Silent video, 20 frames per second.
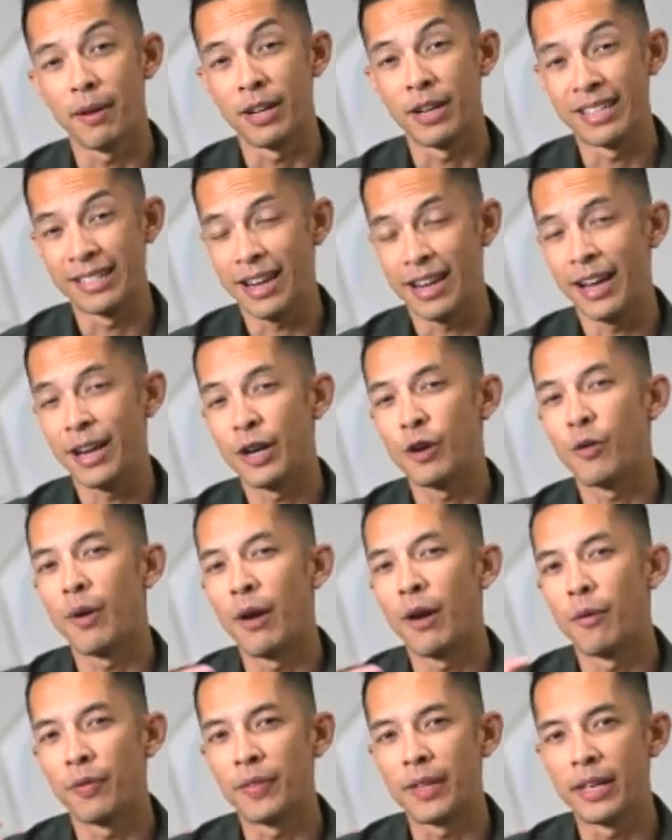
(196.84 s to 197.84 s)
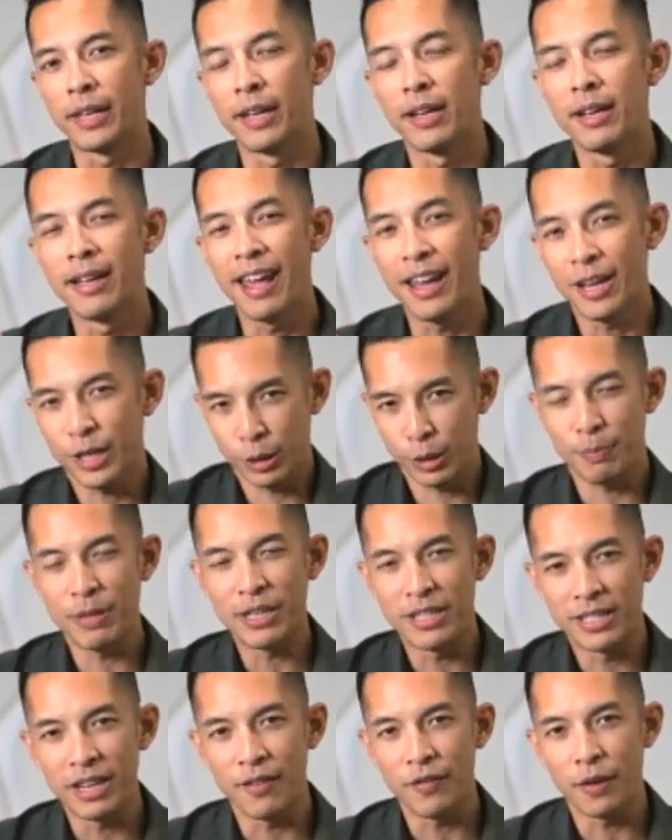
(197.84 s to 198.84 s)
designed around the
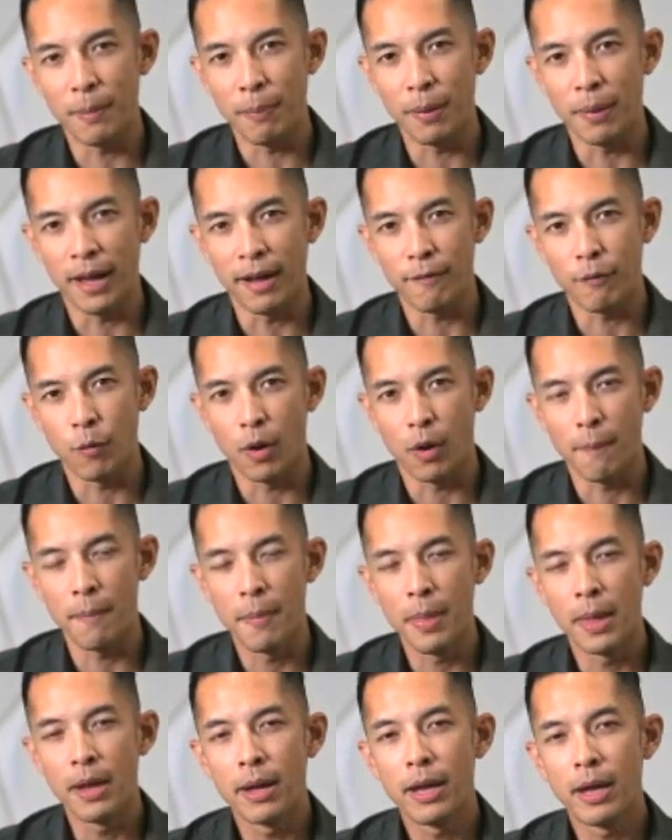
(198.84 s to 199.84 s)
X-Speed 7 platform.